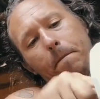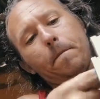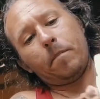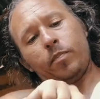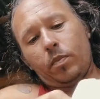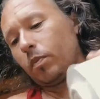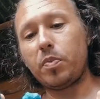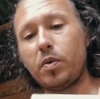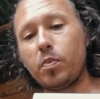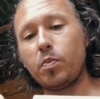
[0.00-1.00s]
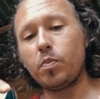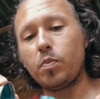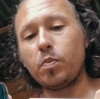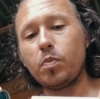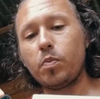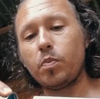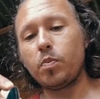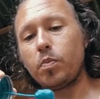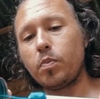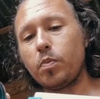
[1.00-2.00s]

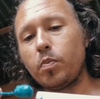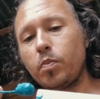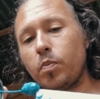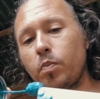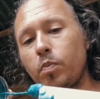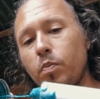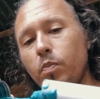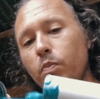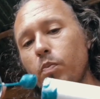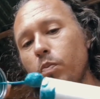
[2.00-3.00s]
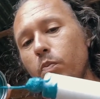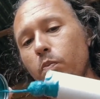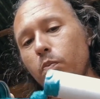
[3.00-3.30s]
Nobody speaks.